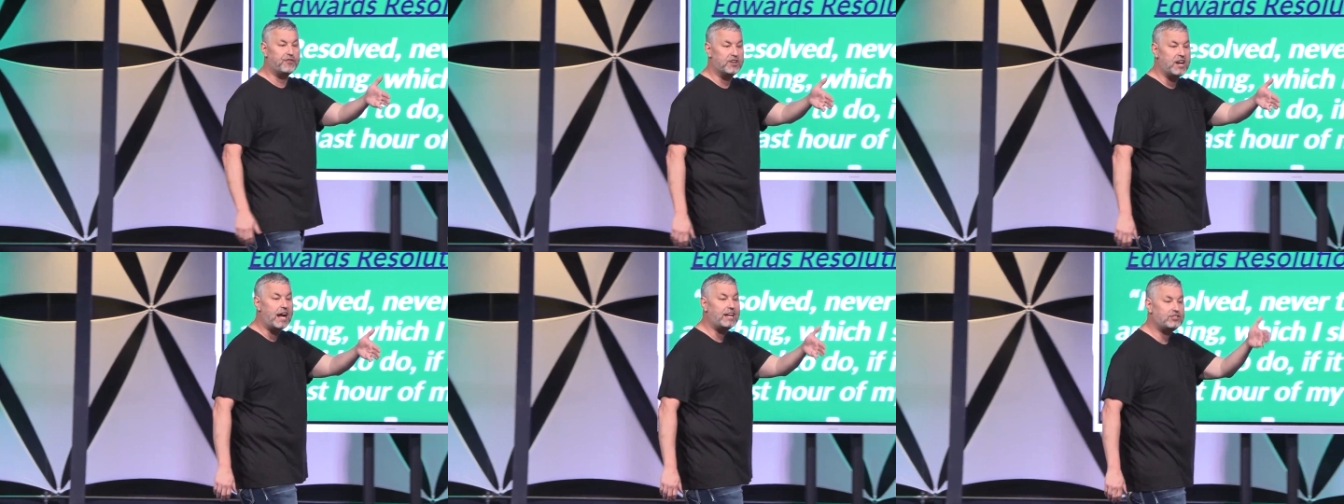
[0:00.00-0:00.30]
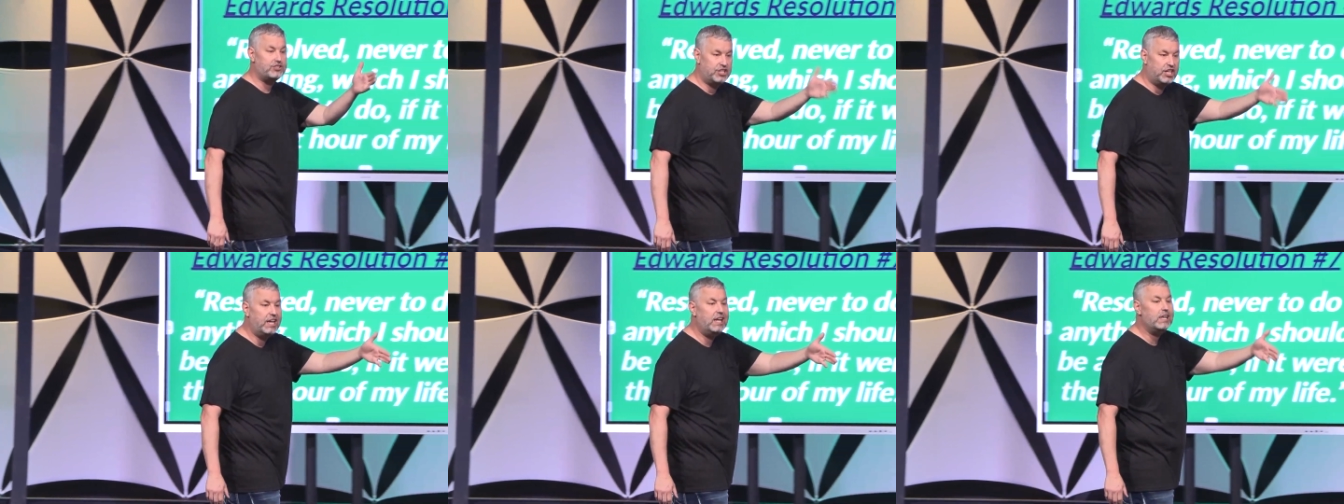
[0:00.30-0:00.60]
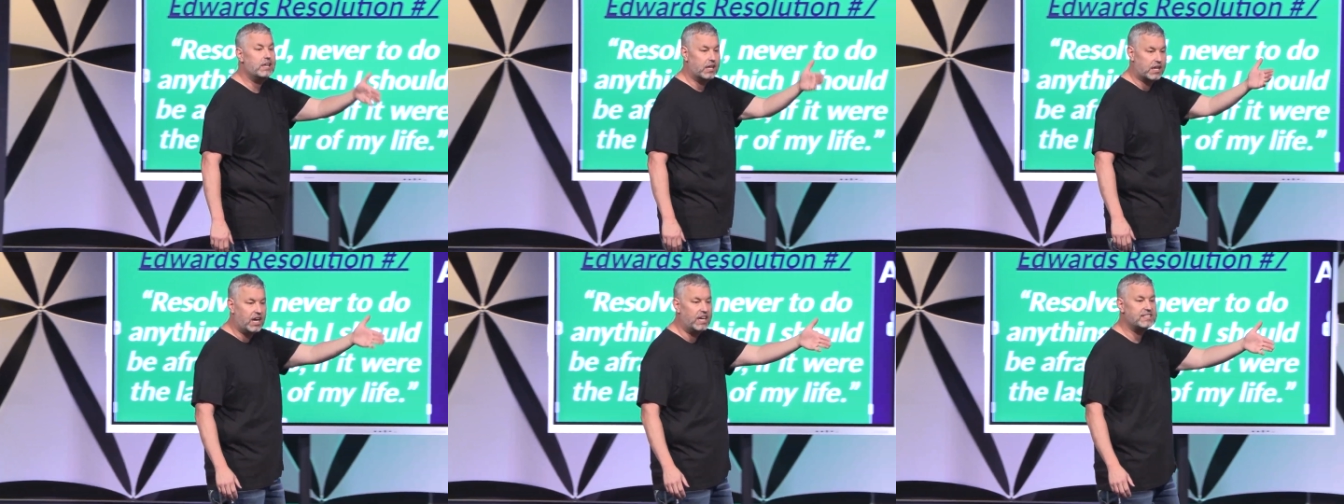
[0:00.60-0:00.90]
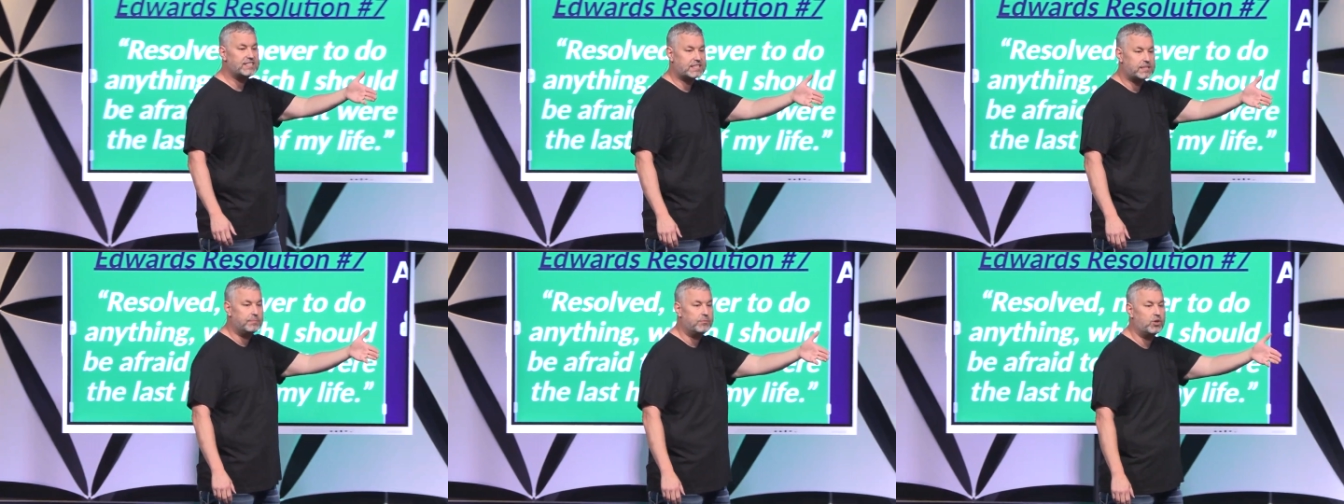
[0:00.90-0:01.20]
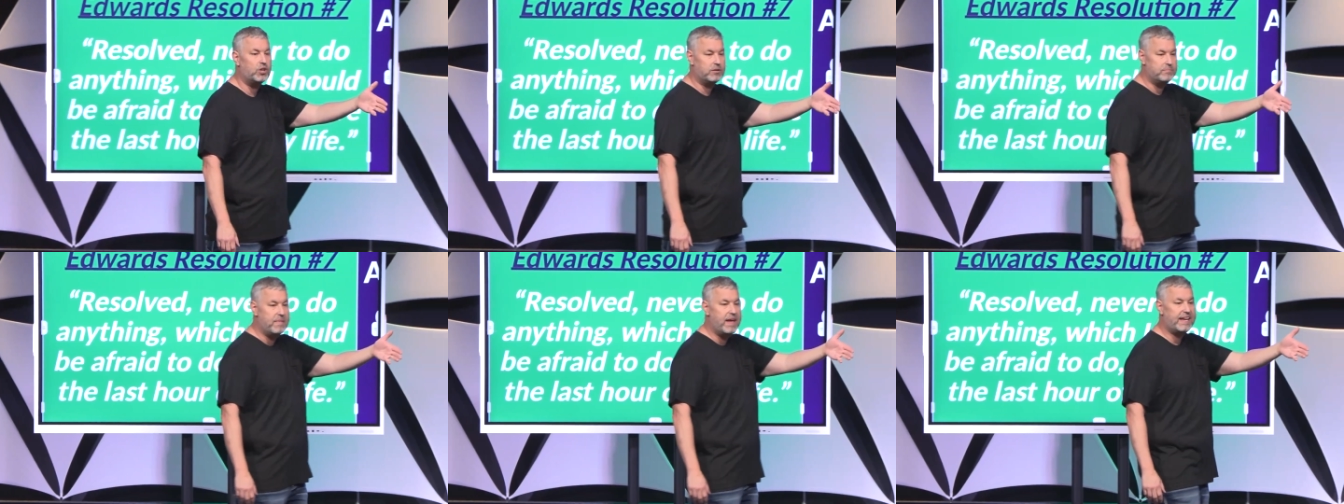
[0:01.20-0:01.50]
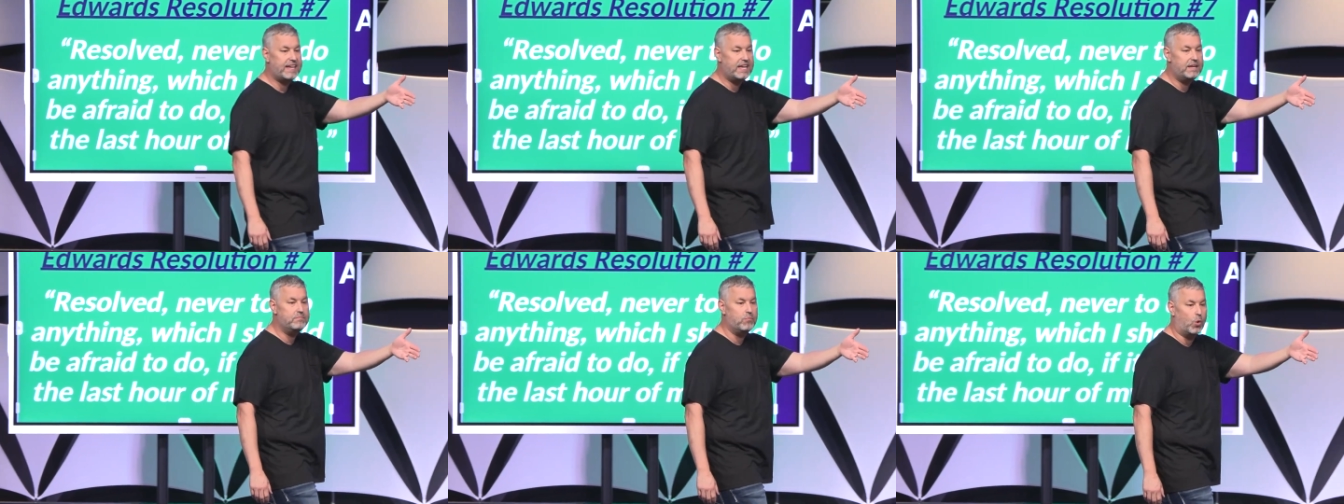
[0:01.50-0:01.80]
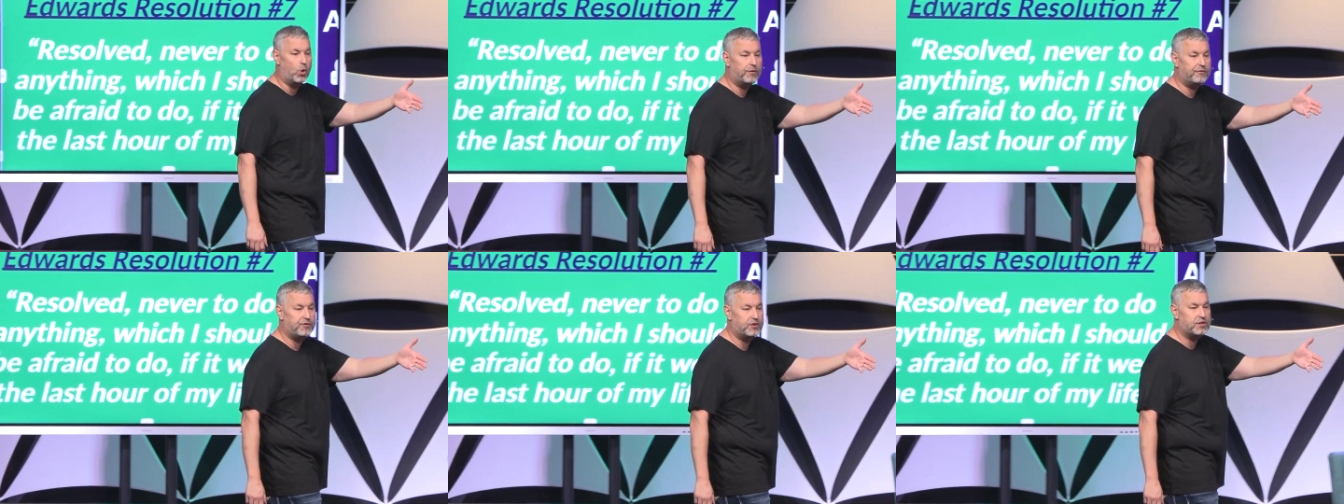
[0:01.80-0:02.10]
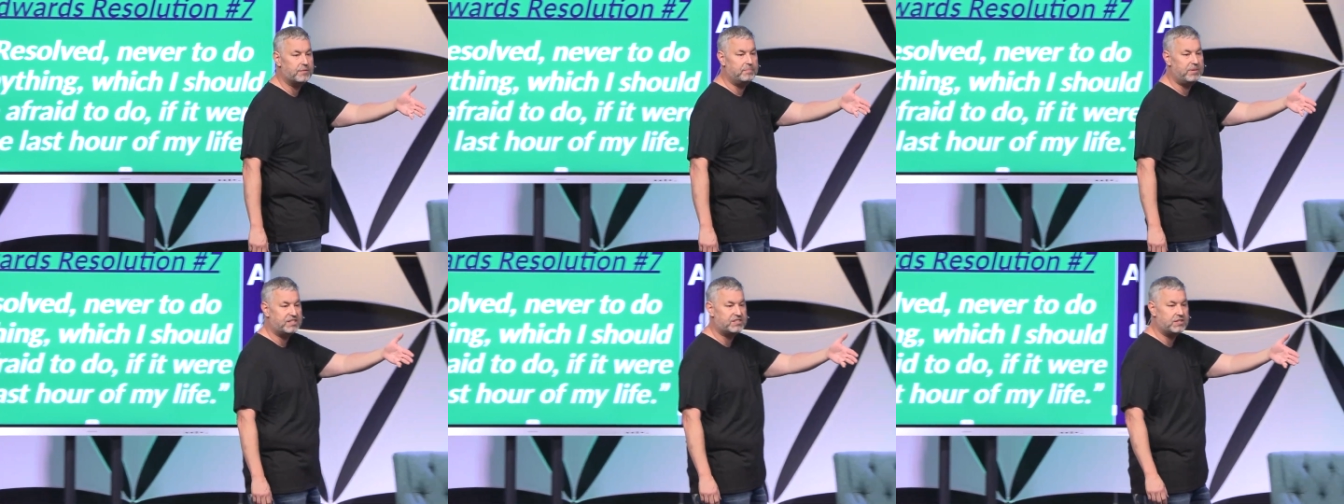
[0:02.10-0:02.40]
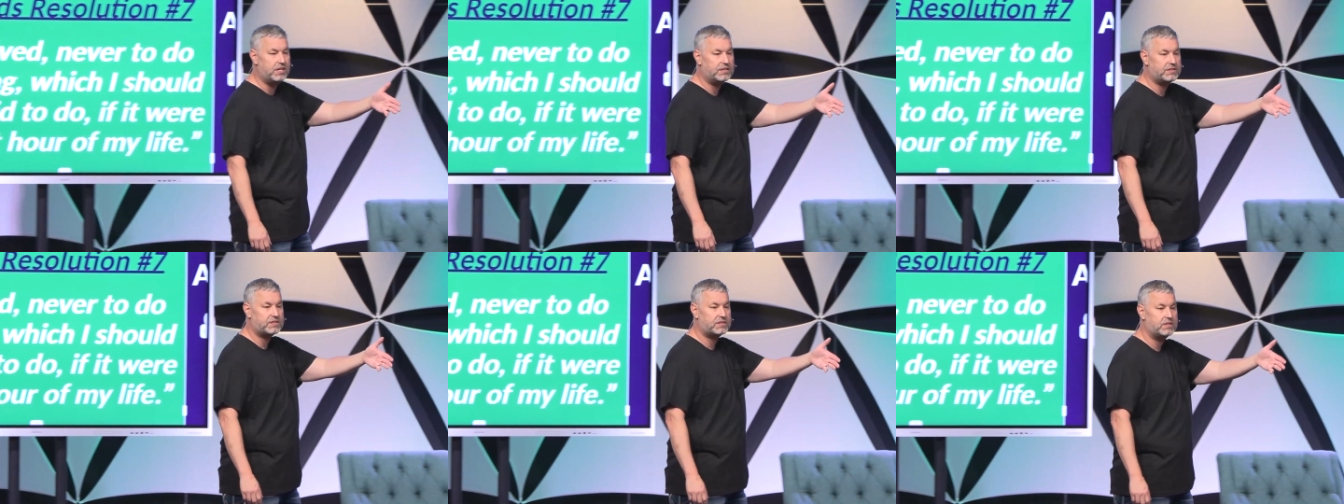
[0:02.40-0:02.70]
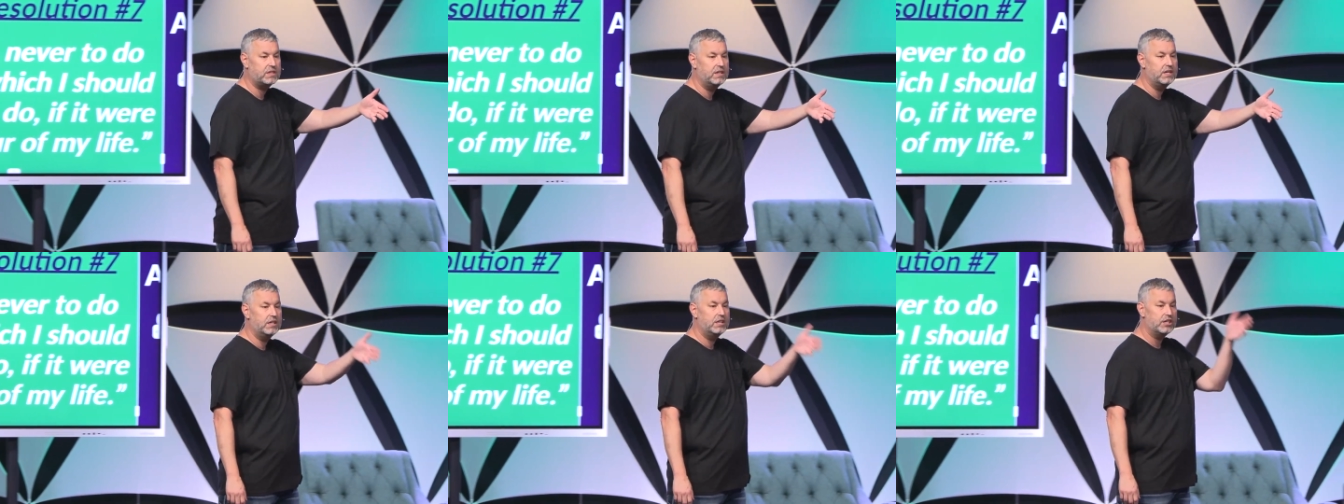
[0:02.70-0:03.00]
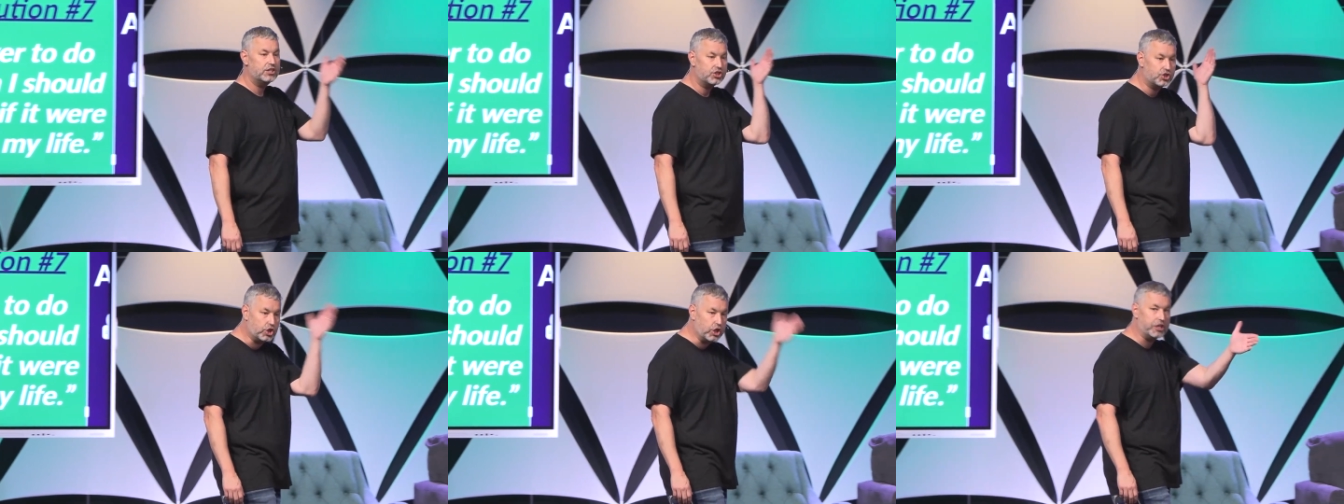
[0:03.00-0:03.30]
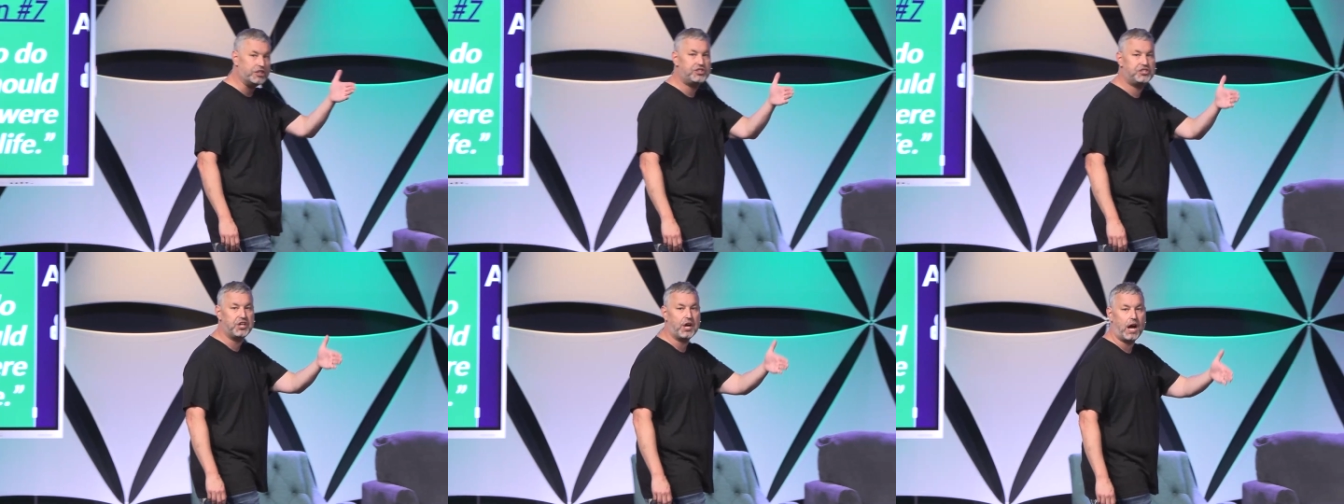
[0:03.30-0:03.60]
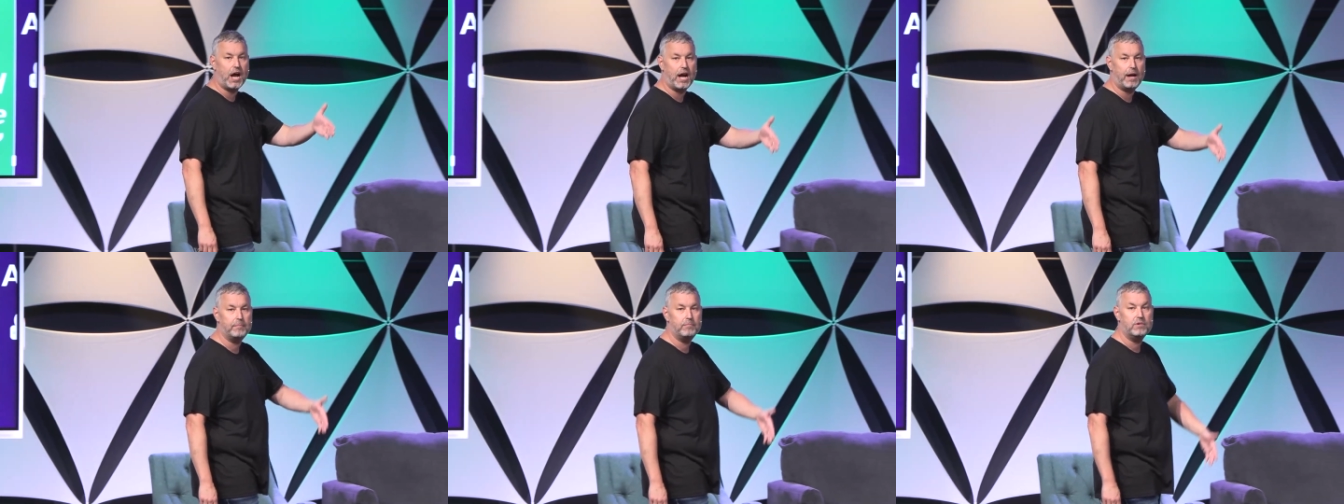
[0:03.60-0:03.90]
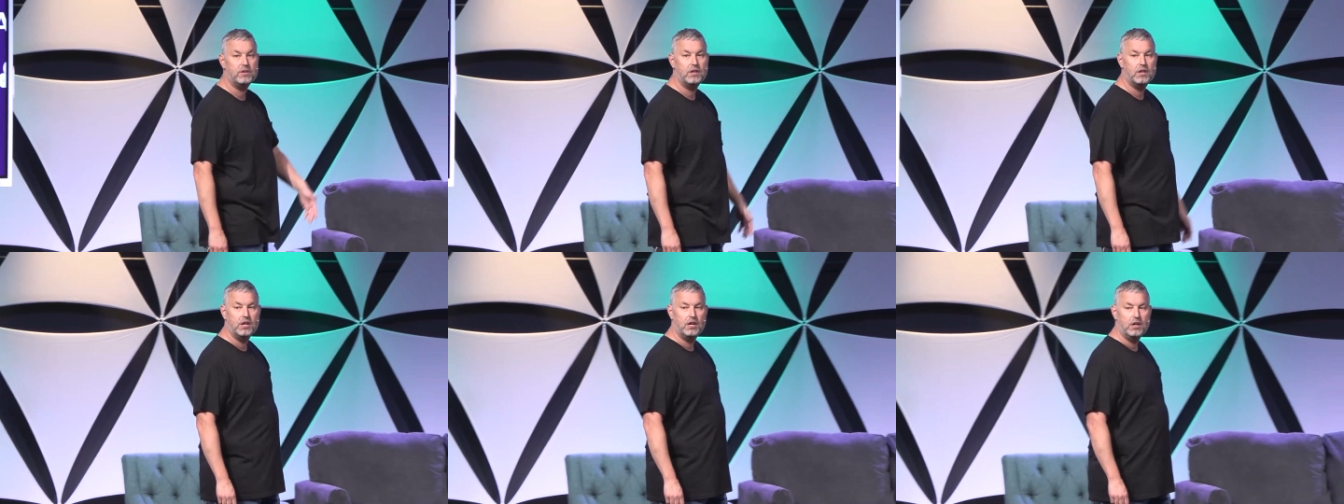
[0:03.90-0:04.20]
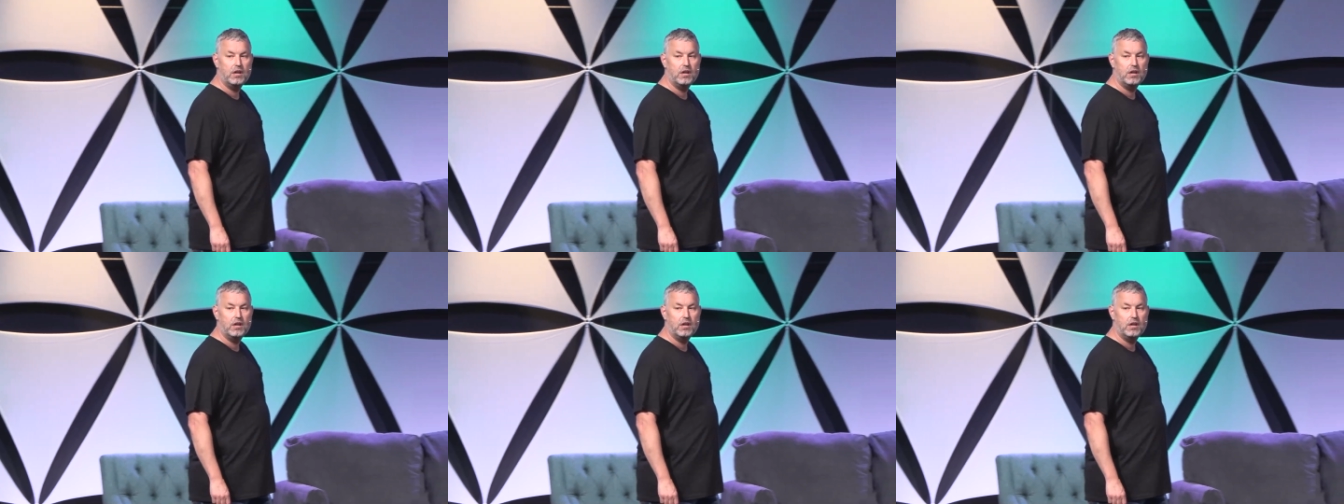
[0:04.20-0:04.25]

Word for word: for not cheating a customer and making more for the business, good job.